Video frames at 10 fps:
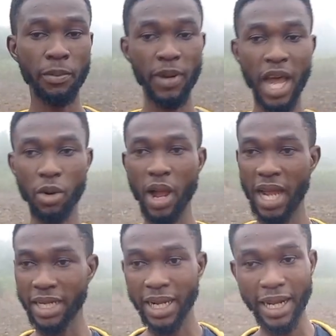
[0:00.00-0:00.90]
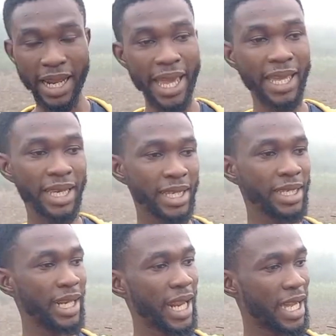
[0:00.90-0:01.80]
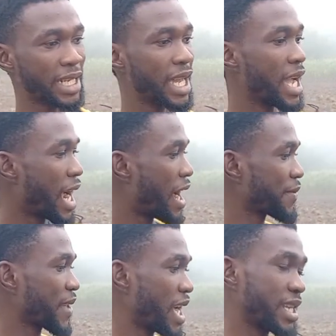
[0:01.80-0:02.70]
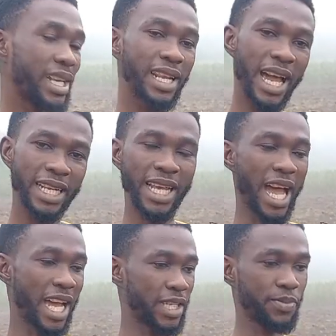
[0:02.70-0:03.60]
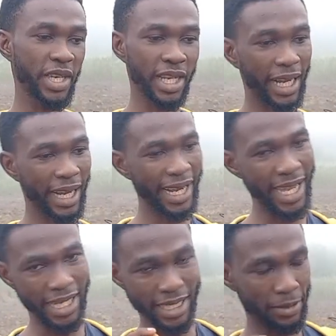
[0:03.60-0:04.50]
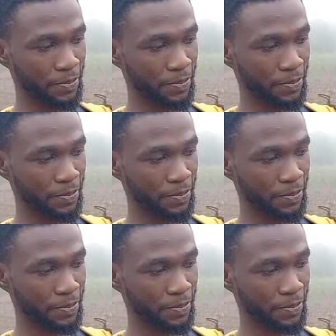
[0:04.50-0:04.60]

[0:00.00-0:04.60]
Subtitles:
plow and clear the land. After the land has been cleared